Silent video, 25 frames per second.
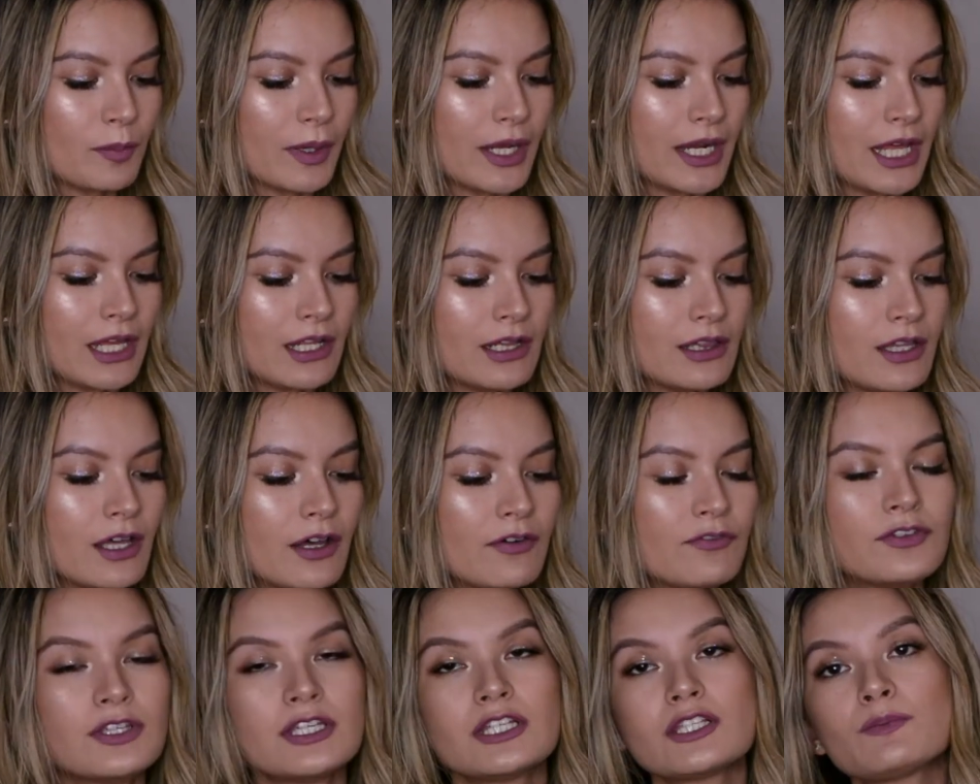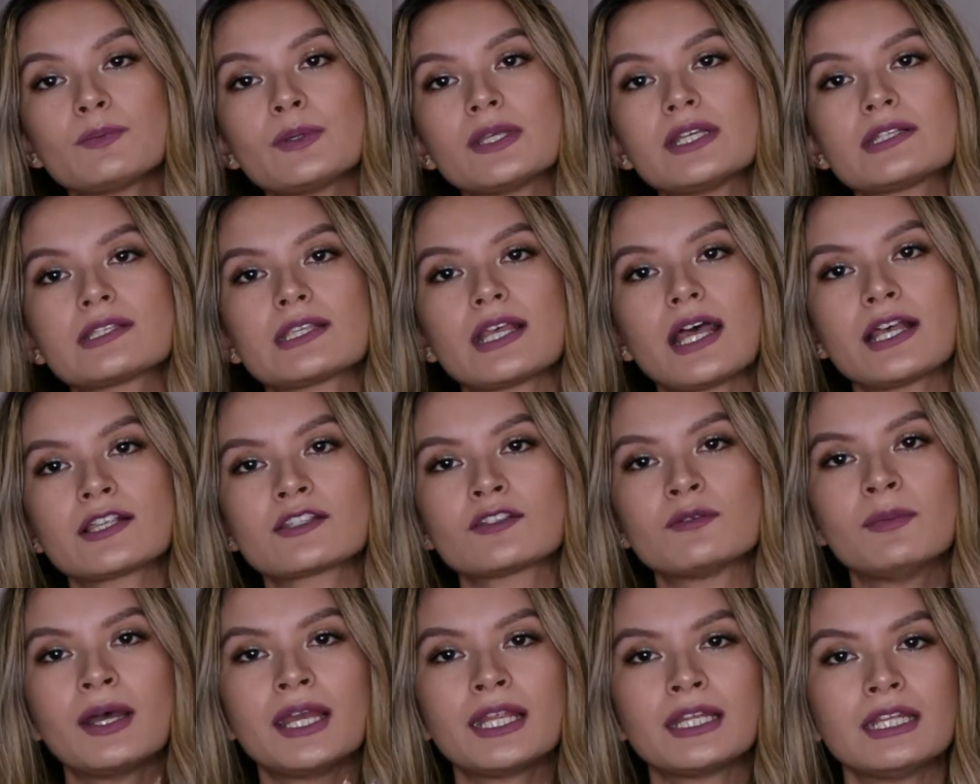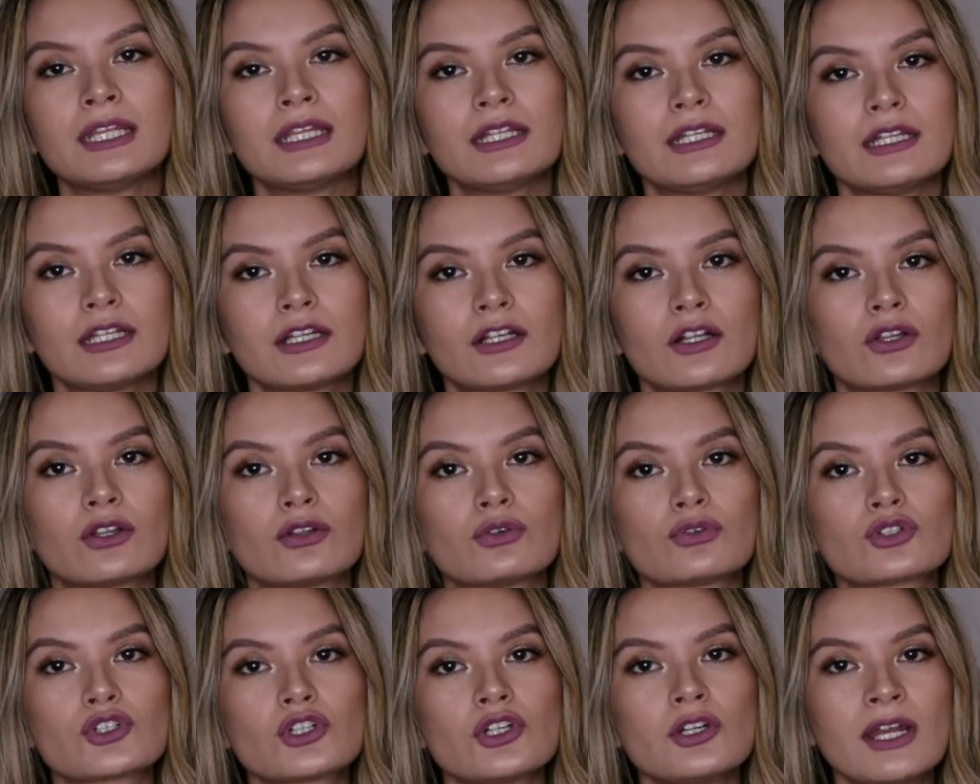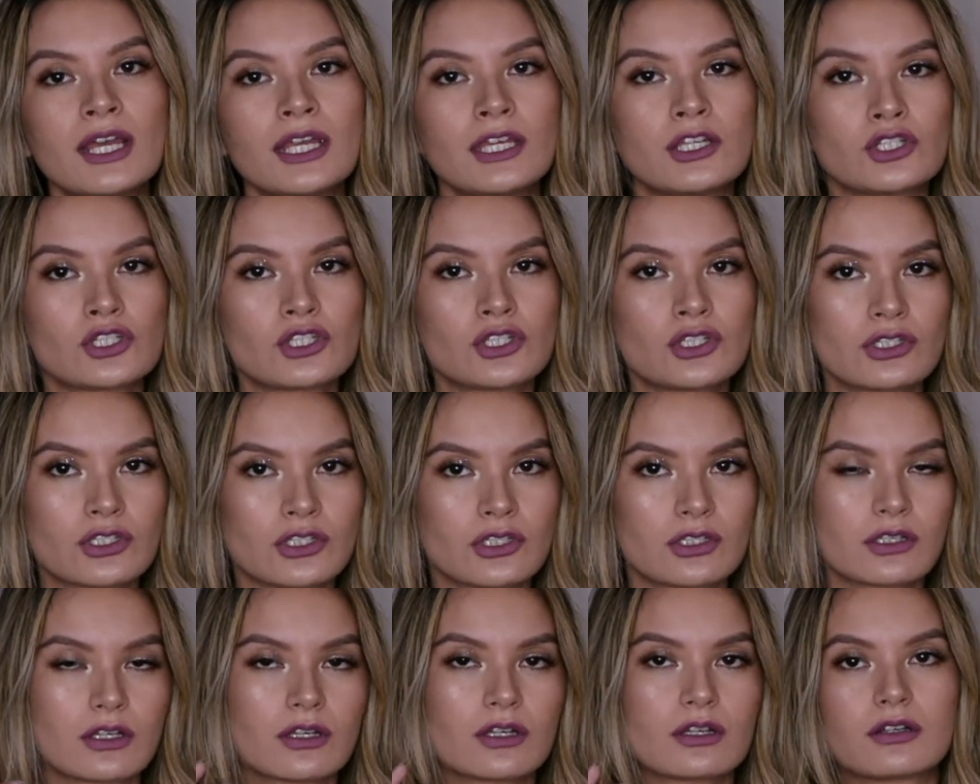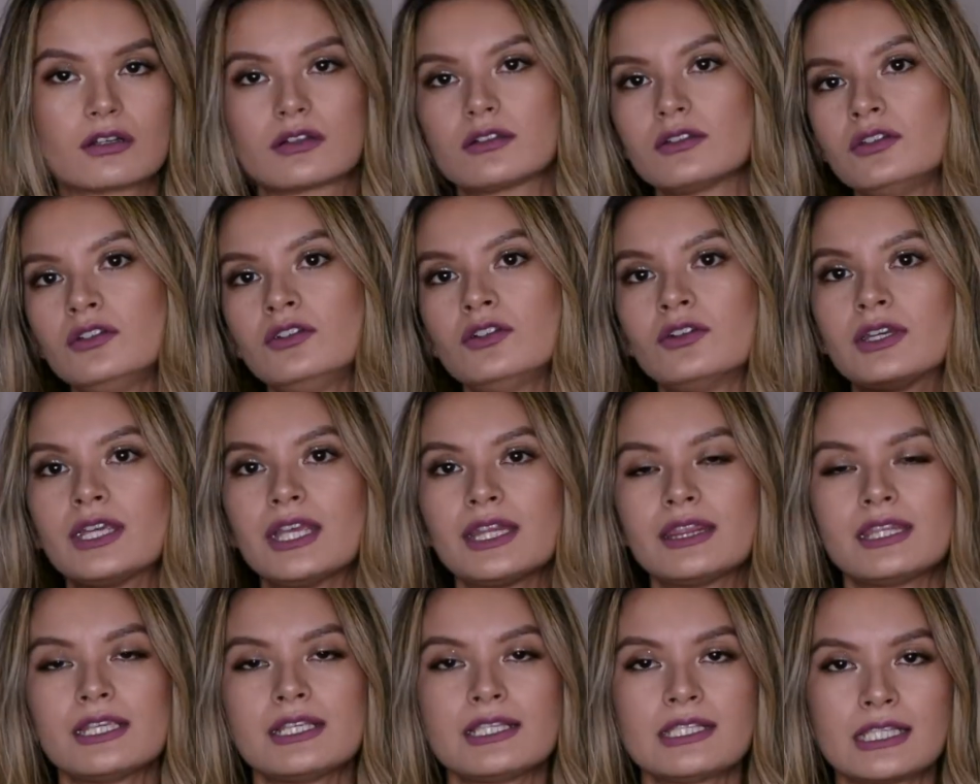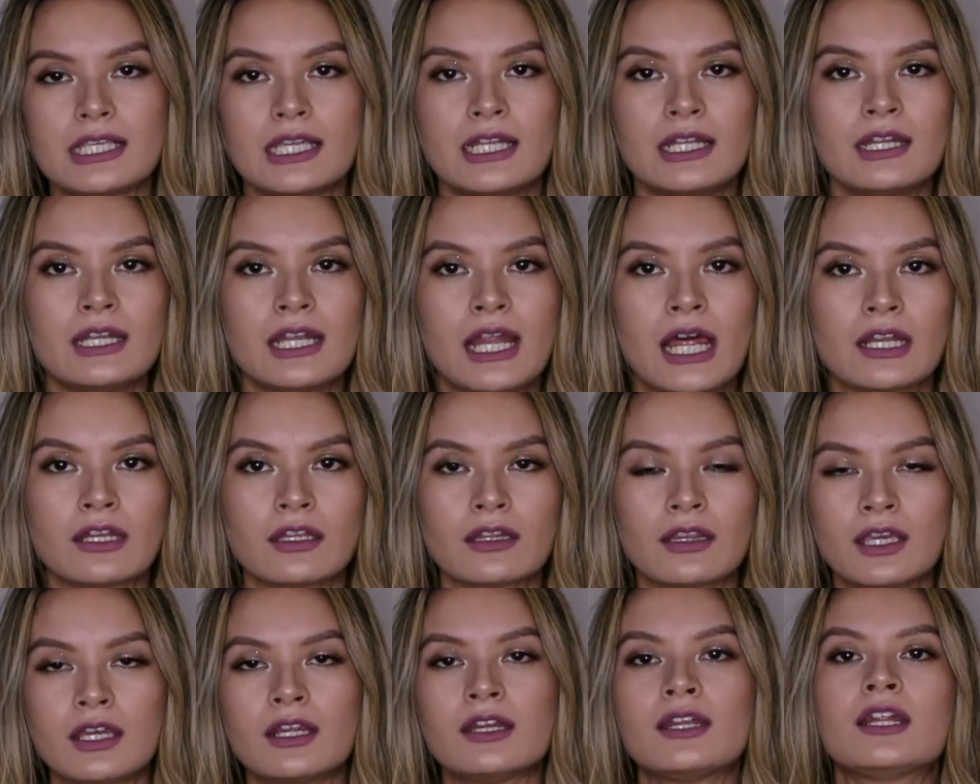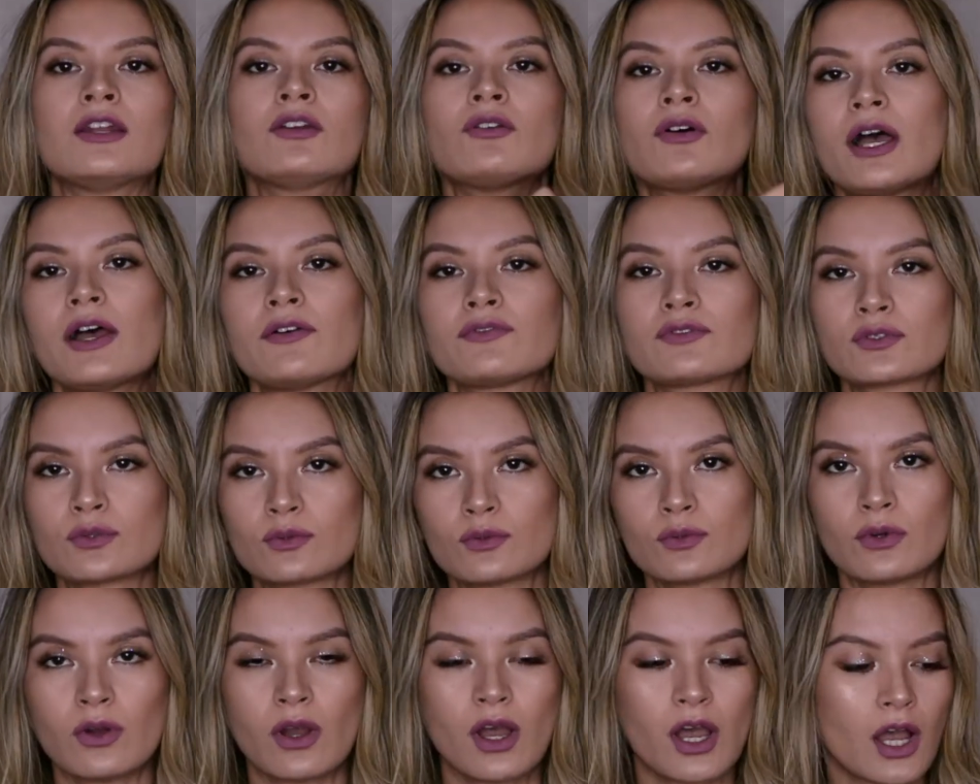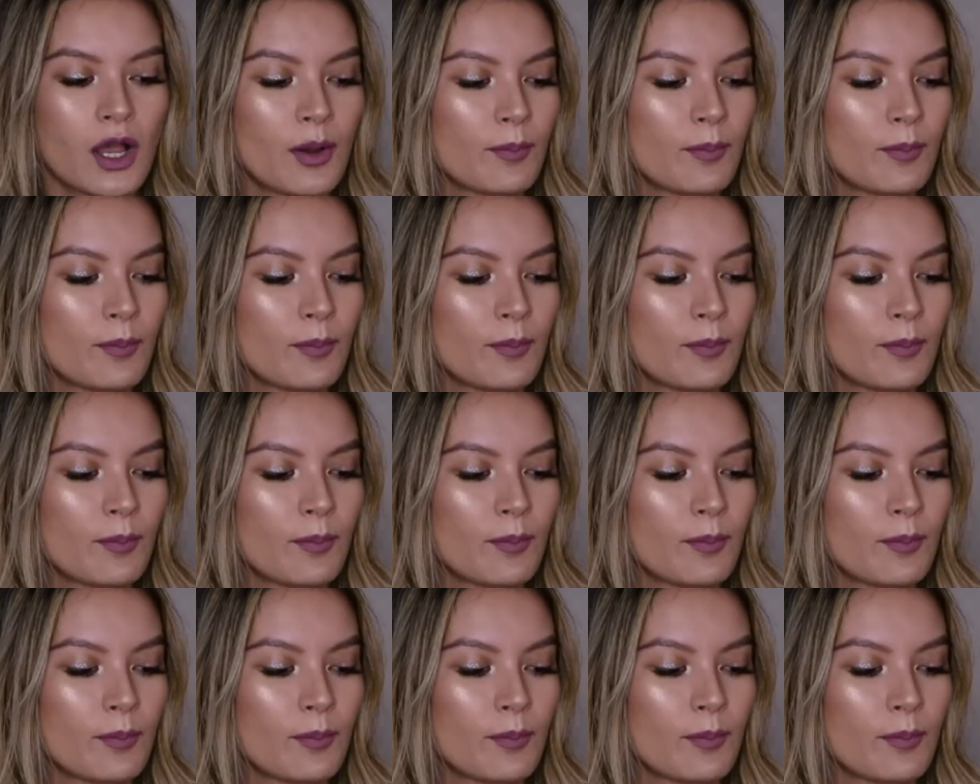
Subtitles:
But I love this because it has a magnetic closure, and I can just get things in and out of there, and I don't have to